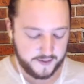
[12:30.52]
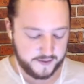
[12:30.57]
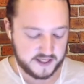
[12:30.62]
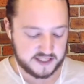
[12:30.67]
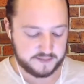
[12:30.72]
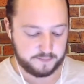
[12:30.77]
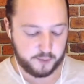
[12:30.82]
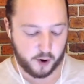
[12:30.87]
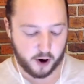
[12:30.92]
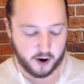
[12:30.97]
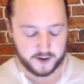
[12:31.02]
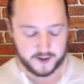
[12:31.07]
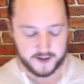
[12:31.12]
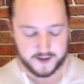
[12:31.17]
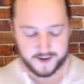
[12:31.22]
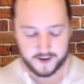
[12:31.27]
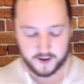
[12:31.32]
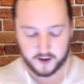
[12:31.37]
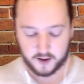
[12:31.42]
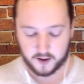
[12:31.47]
the
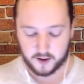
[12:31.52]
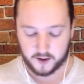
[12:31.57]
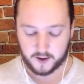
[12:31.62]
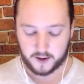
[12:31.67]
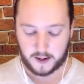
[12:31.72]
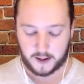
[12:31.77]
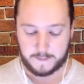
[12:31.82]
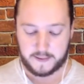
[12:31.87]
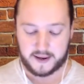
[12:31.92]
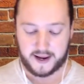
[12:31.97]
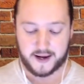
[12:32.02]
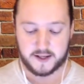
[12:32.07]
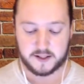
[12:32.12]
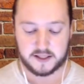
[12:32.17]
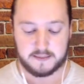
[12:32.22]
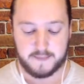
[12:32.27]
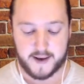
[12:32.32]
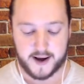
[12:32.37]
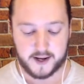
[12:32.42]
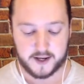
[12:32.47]
Sparky coming into
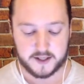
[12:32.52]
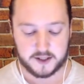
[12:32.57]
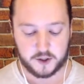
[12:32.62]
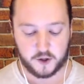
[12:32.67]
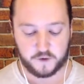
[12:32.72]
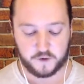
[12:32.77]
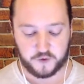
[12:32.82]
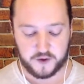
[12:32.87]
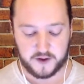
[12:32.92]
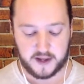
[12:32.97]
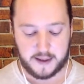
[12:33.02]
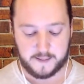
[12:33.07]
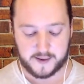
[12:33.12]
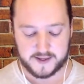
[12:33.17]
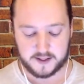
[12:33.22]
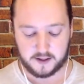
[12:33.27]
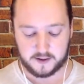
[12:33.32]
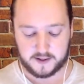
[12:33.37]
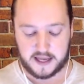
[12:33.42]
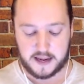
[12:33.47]
the meta is good for the game
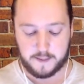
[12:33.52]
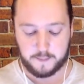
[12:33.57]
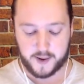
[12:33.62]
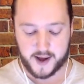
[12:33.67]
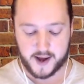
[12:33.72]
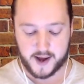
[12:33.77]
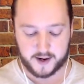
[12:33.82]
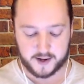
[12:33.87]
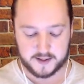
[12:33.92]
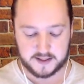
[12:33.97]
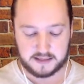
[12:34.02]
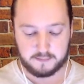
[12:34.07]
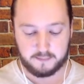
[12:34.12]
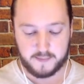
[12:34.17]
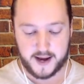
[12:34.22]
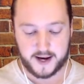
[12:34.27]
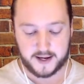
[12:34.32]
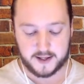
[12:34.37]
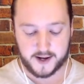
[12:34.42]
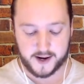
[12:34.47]
because it'll keep Pekkas and
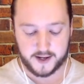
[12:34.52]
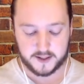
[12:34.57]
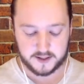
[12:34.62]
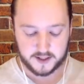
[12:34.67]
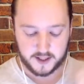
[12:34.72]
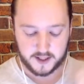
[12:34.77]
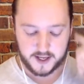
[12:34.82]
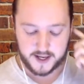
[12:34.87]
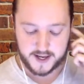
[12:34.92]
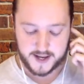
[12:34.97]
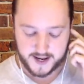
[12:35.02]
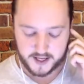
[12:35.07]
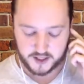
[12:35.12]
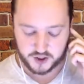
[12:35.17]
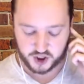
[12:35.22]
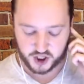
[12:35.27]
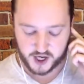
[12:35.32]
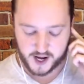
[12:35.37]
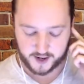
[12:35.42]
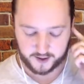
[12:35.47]
Mega Knights
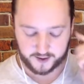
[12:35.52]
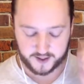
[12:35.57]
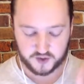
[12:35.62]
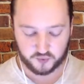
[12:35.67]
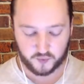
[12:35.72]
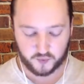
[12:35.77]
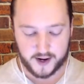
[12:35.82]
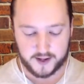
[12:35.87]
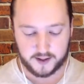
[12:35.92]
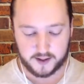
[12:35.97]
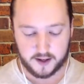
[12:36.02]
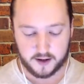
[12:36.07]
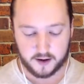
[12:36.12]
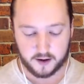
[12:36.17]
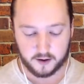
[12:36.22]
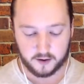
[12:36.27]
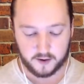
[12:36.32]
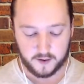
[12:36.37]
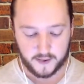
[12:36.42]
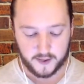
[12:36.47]
in check. Because right
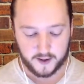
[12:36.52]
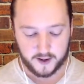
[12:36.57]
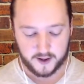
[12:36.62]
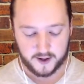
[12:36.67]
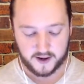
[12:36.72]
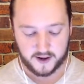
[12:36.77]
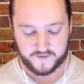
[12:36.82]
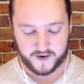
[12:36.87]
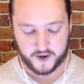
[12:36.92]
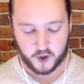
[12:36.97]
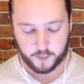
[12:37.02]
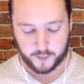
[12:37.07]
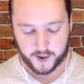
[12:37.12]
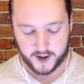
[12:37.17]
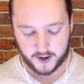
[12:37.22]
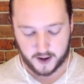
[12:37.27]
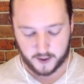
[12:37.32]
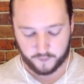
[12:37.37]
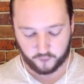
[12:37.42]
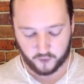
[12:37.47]
here, if I go
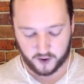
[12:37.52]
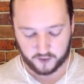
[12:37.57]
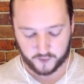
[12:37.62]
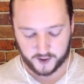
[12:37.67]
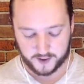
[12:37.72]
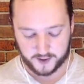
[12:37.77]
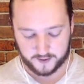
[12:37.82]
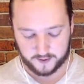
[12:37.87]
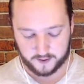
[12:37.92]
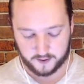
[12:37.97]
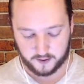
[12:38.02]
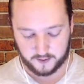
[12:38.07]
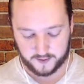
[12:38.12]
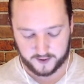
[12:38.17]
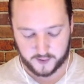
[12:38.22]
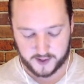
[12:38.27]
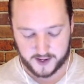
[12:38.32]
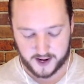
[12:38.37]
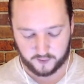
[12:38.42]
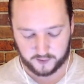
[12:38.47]
Pekka up front right here,
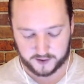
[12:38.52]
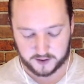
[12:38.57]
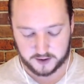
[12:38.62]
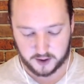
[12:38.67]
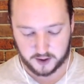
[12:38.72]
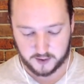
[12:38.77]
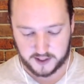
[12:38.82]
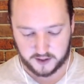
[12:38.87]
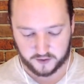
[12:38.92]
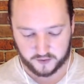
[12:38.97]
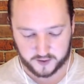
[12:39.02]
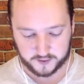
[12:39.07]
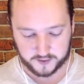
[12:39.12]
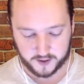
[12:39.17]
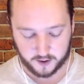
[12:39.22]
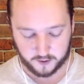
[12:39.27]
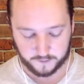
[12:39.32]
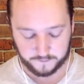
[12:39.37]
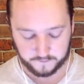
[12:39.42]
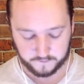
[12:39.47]
like, we can't really do anything
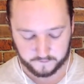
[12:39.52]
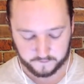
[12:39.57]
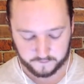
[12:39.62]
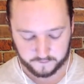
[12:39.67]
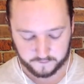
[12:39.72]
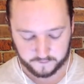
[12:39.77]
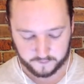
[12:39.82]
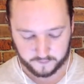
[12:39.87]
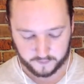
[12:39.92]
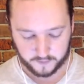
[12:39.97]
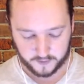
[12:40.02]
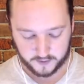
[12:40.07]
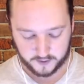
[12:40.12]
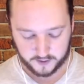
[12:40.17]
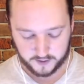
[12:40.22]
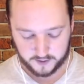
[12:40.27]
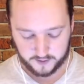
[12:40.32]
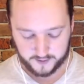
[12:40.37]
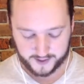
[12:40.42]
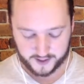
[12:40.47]
there.
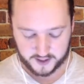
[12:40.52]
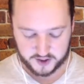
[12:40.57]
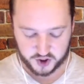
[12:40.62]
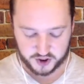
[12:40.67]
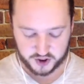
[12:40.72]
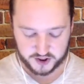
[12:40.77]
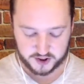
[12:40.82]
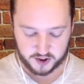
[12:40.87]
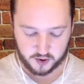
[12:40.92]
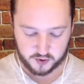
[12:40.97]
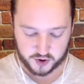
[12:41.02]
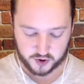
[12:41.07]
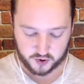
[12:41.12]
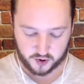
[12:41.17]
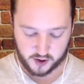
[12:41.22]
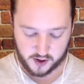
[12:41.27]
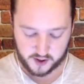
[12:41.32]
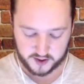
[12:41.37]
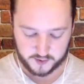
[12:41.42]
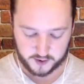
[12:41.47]
Like, it's just so
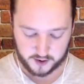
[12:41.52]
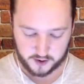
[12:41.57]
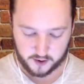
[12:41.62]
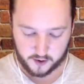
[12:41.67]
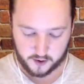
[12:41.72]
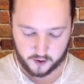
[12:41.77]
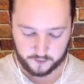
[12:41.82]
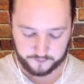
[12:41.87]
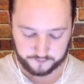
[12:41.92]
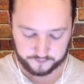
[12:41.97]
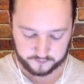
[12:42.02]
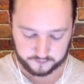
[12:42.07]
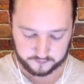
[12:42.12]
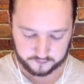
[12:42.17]
strong. So we're gonna go